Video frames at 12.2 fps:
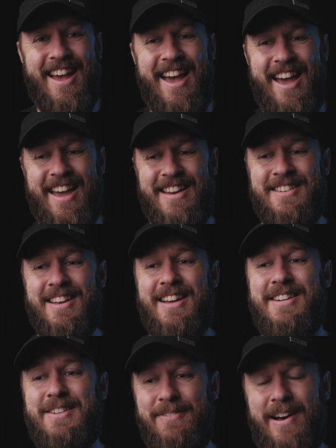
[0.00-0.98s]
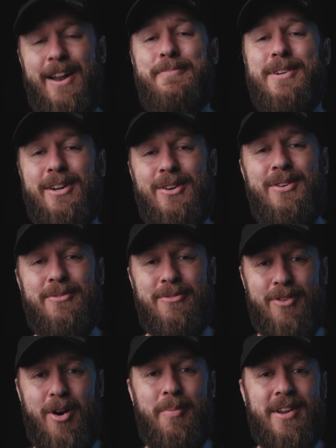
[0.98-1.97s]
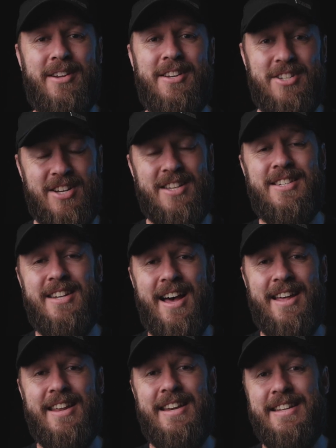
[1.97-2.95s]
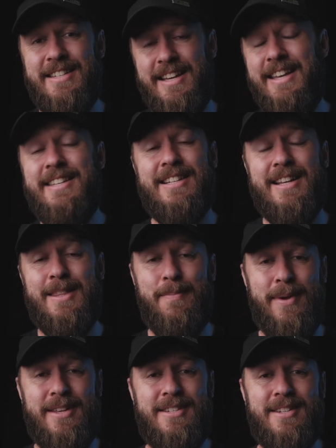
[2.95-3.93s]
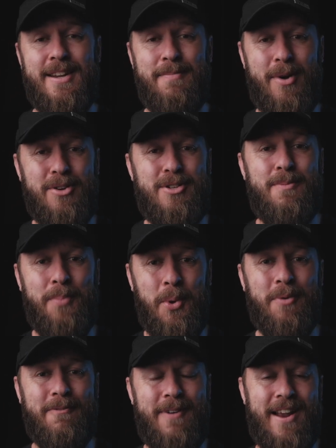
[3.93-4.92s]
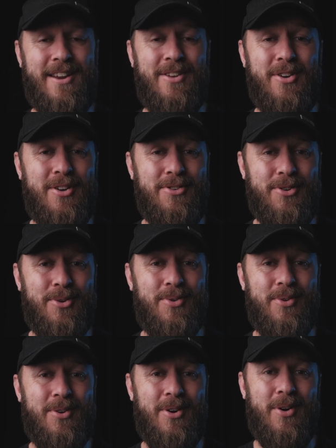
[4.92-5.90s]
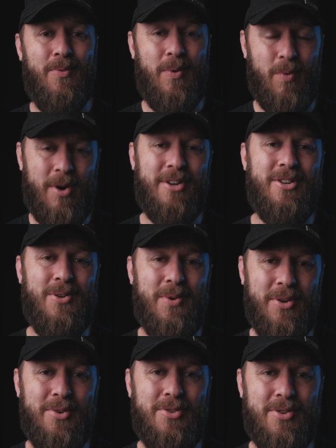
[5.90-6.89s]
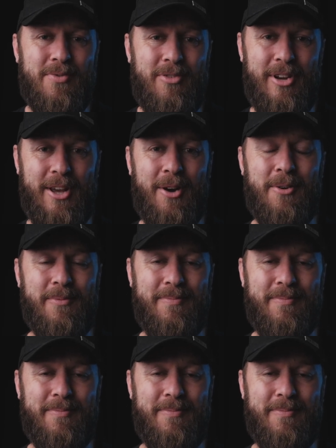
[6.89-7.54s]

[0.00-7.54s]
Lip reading: and developed and learnt from it. Just starting is easily the best and most important factor you can do when wanting to do a YouTube video.